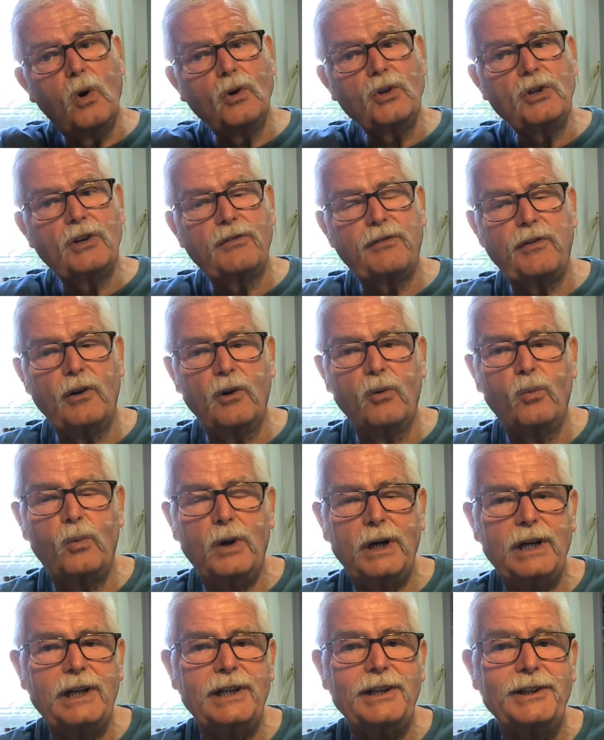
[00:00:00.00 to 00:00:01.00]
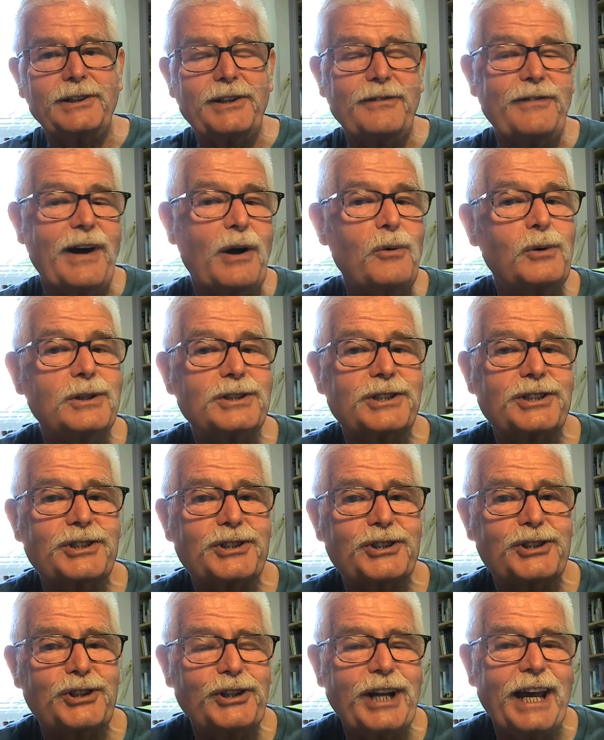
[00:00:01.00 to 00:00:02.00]
wonderful world of ours
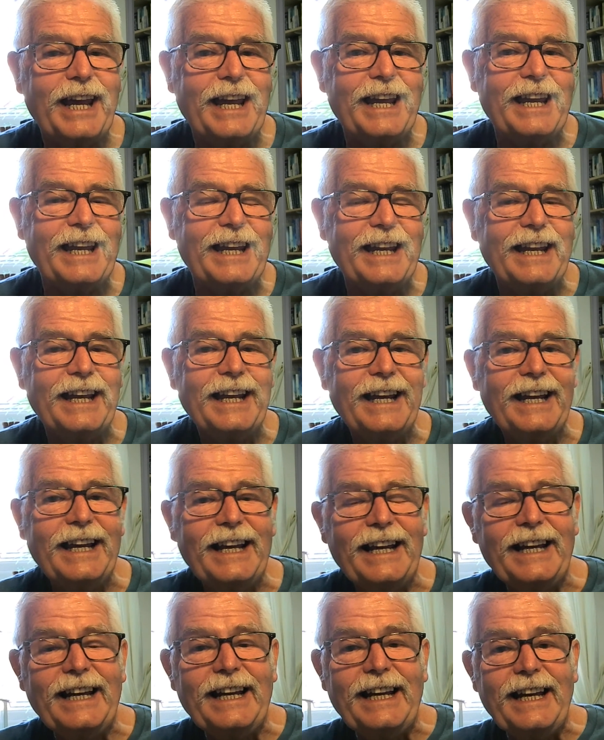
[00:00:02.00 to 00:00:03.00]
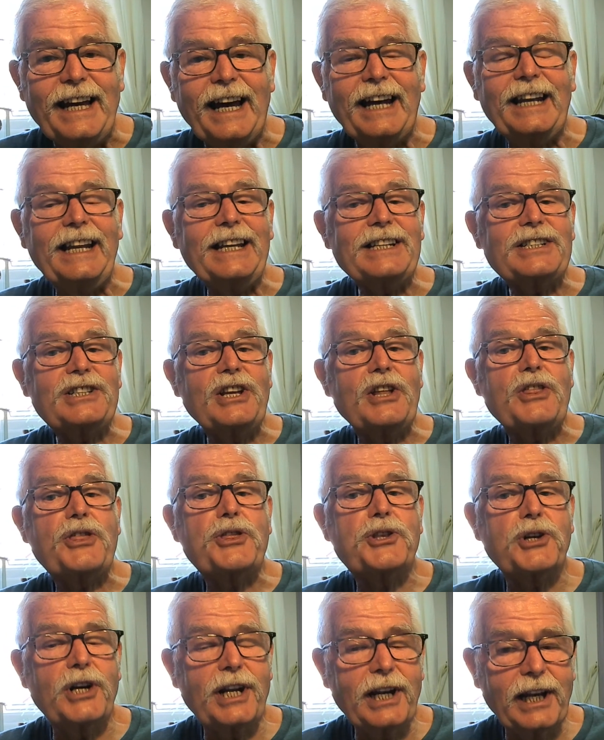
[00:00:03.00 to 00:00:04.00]
today. And it's a
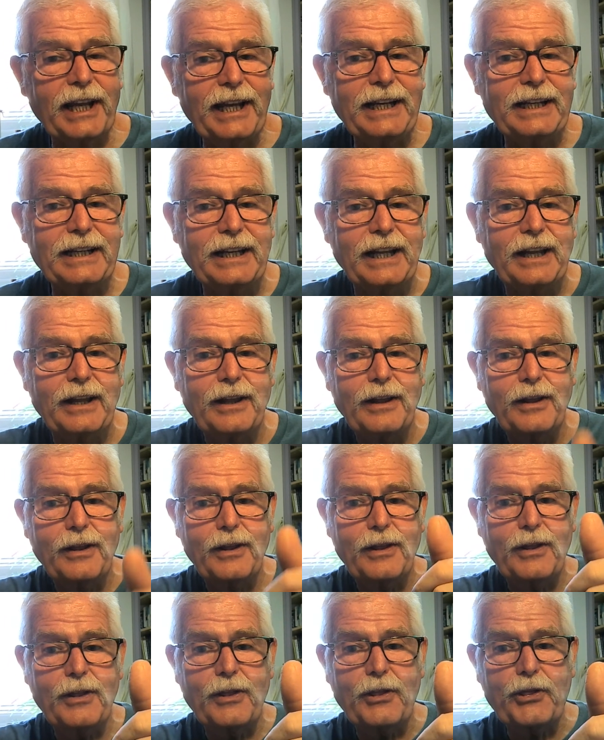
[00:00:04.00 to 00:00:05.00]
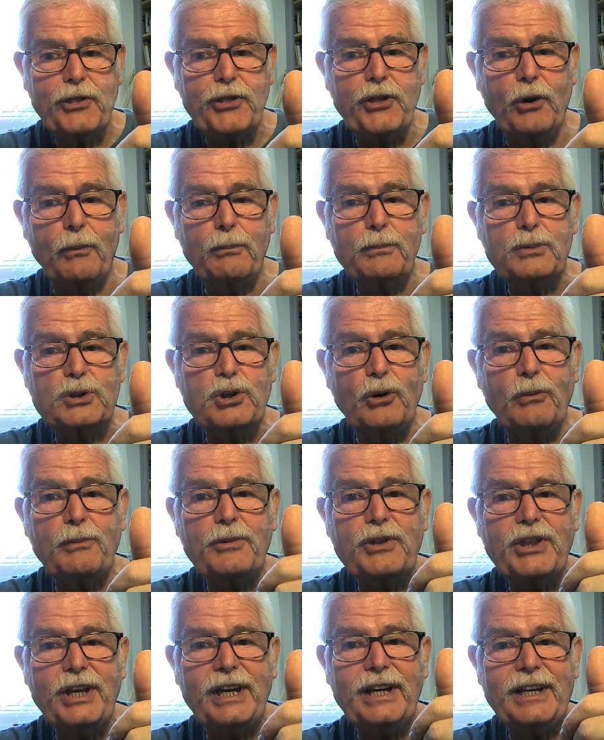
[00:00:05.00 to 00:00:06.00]
thrilling Thumbs
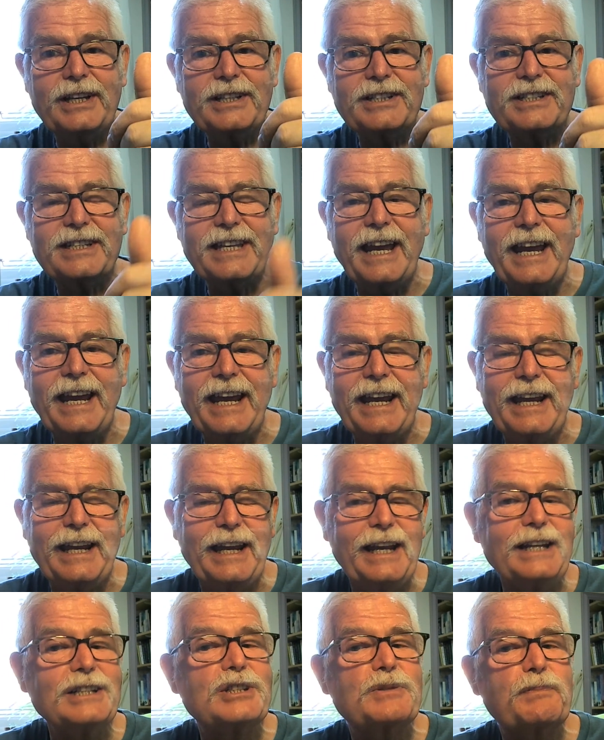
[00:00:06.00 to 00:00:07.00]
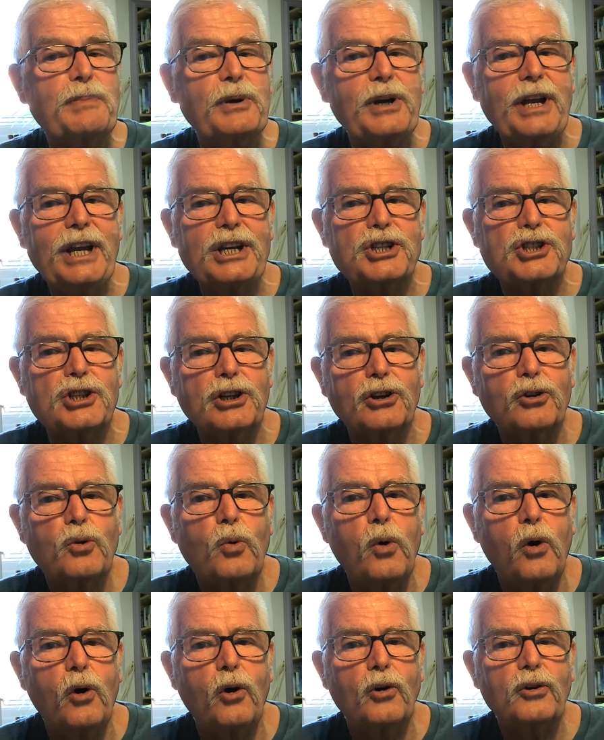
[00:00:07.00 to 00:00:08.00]
Up Thursday, inspirational
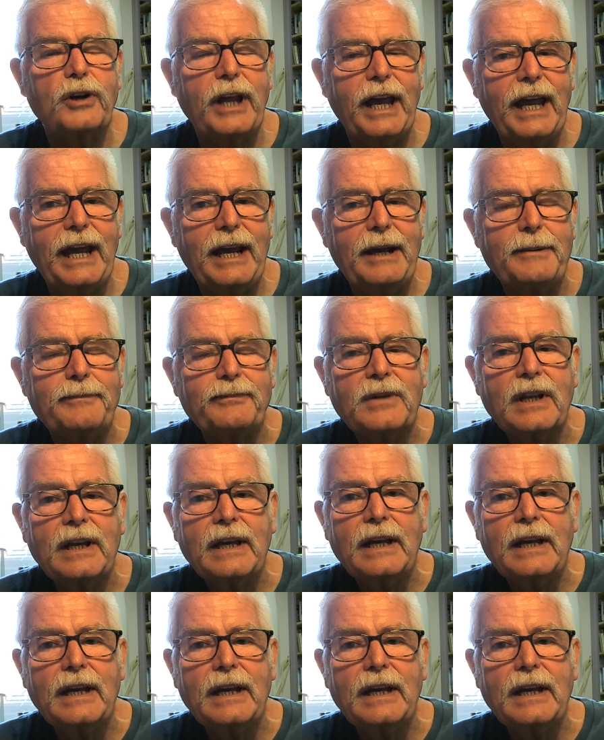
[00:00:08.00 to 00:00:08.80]
quote day,